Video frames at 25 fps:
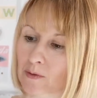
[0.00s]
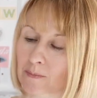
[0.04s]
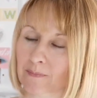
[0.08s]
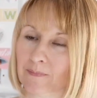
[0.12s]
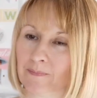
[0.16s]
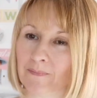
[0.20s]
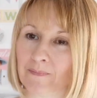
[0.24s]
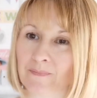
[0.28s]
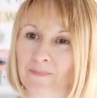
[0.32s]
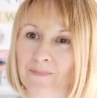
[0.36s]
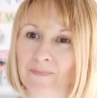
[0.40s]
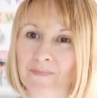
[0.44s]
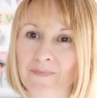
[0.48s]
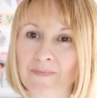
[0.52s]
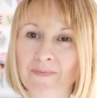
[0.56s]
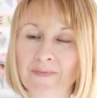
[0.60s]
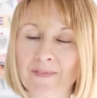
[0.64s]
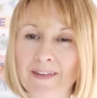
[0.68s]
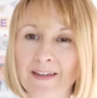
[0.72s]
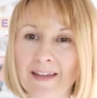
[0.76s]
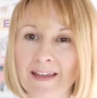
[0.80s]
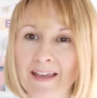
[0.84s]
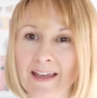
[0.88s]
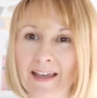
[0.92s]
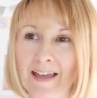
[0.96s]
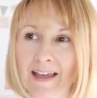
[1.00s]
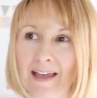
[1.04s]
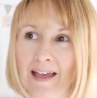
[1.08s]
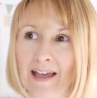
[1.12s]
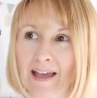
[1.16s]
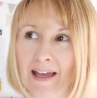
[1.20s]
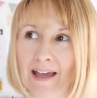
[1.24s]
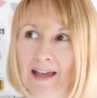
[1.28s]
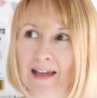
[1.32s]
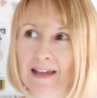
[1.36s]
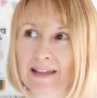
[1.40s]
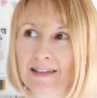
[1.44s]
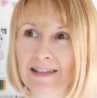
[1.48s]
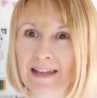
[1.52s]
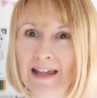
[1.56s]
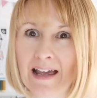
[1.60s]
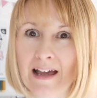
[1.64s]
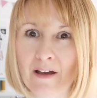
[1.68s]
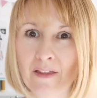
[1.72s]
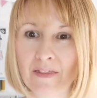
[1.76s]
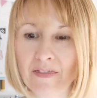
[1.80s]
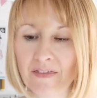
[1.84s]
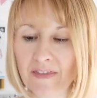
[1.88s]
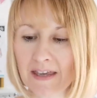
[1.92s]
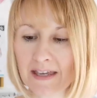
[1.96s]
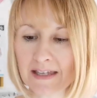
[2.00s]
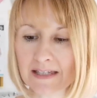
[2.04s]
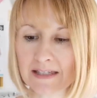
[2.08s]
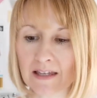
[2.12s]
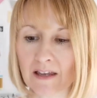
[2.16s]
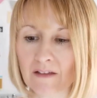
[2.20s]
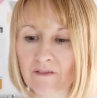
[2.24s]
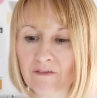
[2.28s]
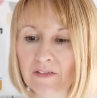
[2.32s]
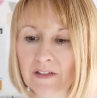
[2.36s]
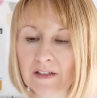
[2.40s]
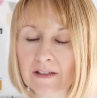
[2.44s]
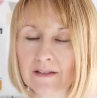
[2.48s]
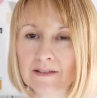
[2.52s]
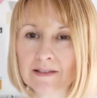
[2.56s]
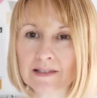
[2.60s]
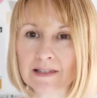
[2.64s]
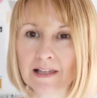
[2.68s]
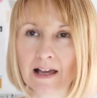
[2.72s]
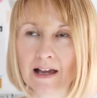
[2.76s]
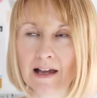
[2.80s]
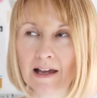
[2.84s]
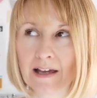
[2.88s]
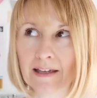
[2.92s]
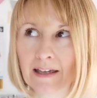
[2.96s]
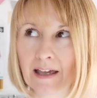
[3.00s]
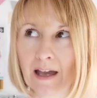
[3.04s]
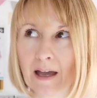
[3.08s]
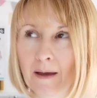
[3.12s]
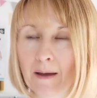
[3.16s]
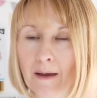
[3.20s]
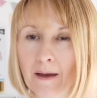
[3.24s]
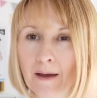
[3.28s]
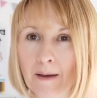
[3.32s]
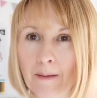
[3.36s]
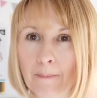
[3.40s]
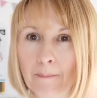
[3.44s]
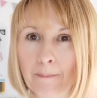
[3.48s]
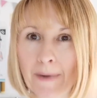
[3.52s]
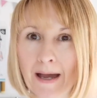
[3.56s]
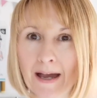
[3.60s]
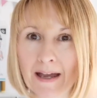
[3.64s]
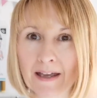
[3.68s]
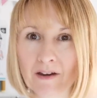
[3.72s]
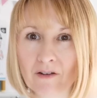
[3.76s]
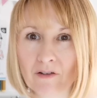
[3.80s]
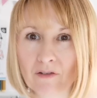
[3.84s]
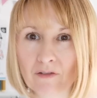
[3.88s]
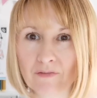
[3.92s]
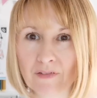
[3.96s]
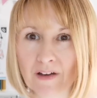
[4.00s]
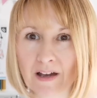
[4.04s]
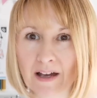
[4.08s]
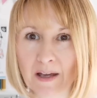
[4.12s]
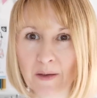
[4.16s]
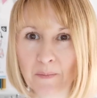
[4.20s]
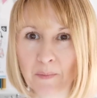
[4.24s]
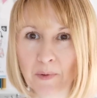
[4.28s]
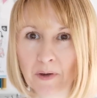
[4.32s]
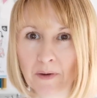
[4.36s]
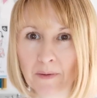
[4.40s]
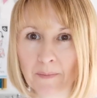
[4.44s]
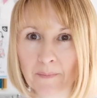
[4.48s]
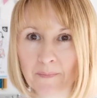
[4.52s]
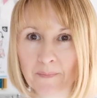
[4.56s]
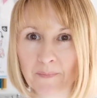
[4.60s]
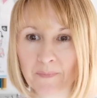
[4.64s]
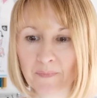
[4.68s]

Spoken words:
one. Now this feels like a microfiber.